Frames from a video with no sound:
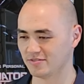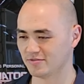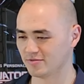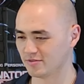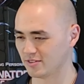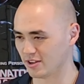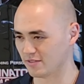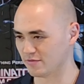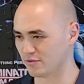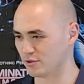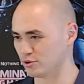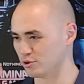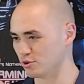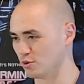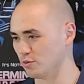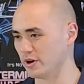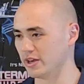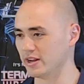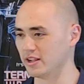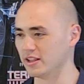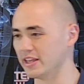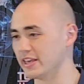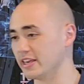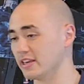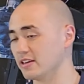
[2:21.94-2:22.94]
if there's a way
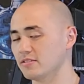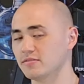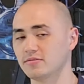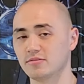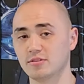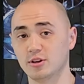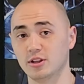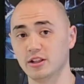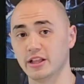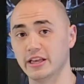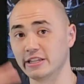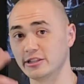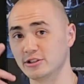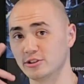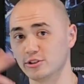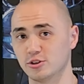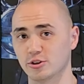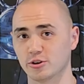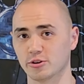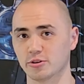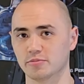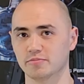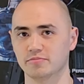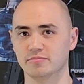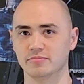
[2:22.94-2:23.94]
to like cleanse
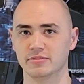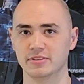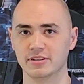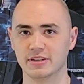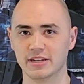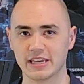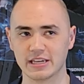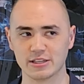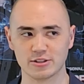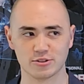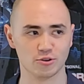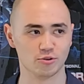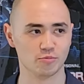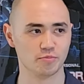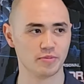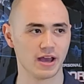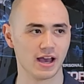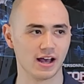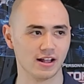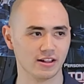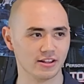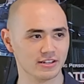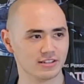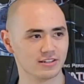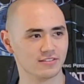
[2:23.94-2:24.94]
your nasal
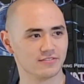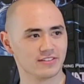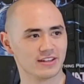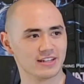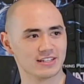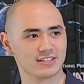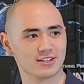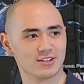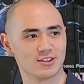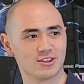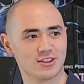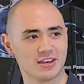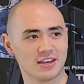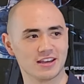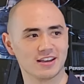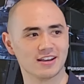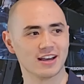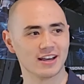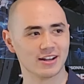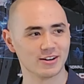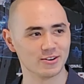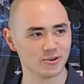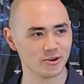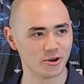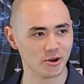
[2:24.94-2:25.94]
palate, if that's a thing,
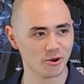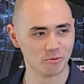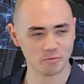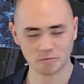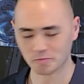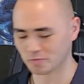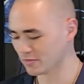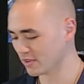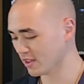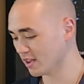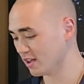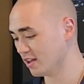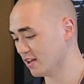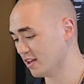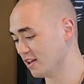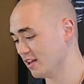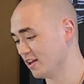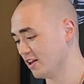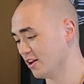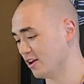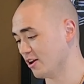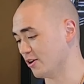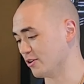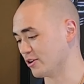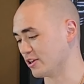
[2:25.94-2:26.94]
I don't know.
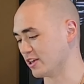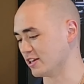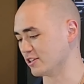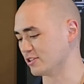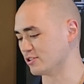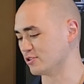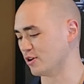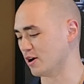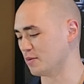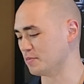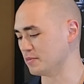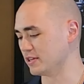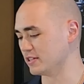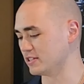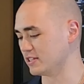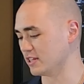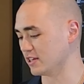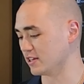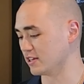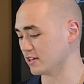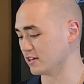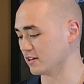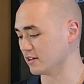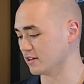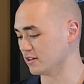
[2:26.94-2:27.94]
Okay, so I'm gonna
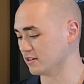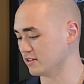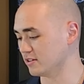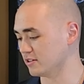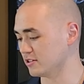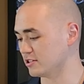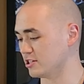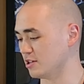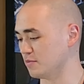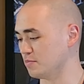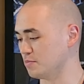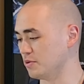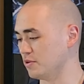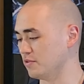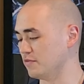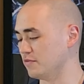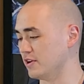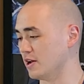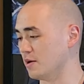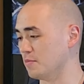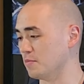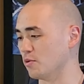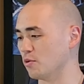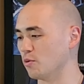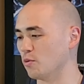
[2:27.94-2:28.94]
take a sip of
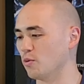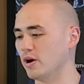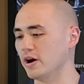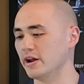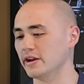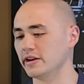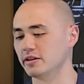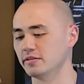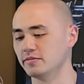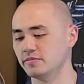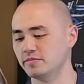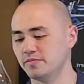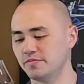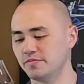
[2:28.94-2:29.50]
number 1.